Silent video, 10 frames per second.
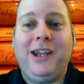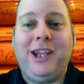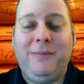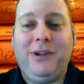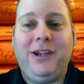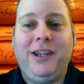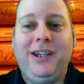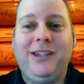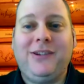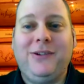
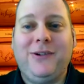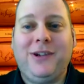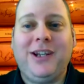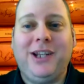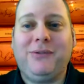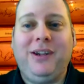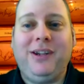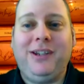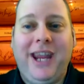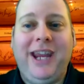communities, or country
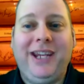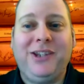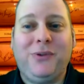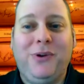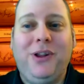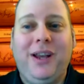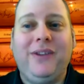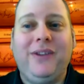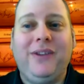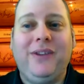could gain control of
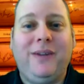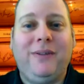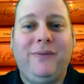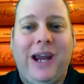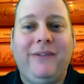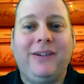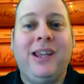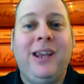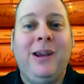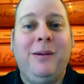the spread of the virus